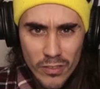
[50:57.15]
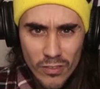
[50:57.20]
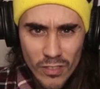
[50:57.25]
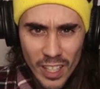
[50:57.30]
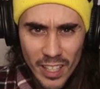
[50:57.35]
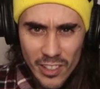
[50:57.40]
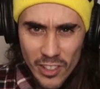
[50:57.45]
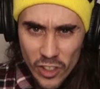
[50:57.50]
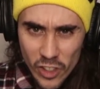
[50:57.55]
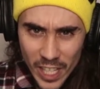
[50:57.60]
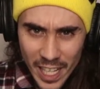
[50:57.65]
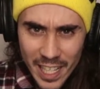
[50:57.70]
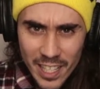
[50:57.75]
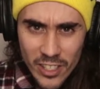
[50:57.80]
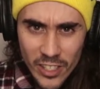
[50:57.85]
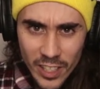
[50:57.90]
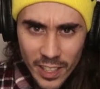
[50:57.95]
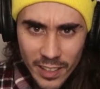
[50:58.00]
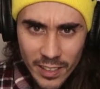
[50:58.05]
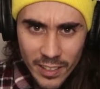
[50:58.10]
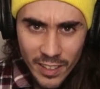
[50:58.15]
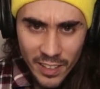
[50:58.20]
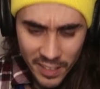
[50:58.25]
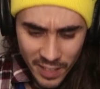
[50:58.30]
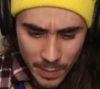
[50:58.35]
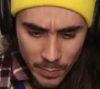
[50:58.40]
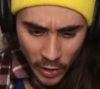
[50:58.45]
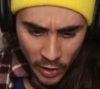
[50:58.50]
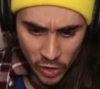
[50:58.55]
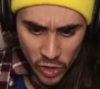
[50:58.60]
it's changing. It
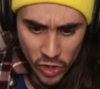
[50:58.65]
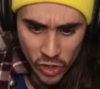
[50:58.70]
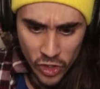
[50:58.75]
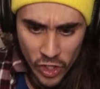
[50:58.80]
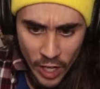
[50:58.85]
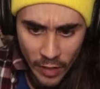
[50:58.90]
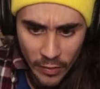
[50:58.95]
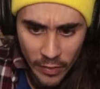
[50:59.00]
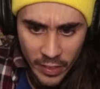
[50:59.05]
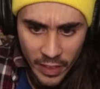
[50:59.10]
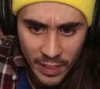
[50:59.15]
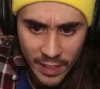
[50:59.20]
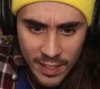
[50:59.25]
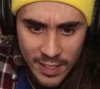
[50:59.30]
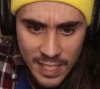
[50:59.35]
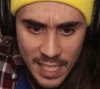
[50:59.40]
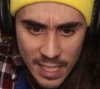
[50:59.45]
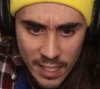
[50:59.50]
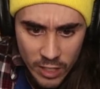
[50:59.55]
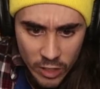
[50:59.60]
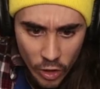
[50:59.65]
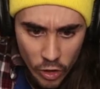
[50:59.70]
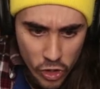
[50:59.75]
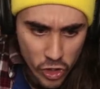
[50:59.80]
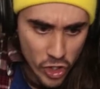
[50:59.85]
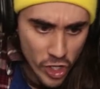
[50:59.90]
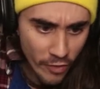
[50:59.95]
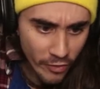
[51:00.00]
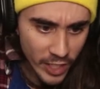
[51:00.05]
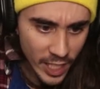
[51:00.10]
seems like that the seasons are
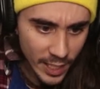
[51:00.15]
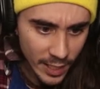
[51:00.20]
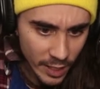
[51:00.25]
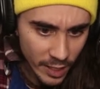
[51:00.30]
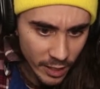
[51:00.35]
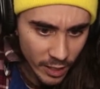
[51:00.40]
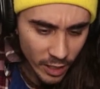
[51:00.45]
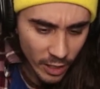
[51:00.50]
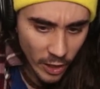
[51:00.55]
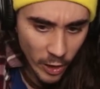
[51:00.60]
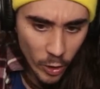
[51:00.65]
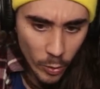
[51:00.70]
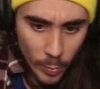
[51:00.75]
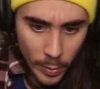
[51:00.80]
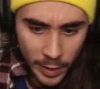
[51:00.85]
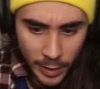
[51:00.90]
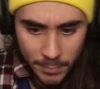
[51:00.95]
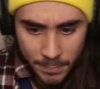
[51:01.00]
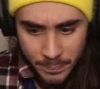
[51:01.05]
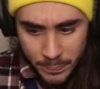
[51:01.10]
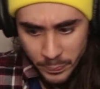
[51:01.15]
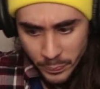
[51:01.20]
shifting a little bit.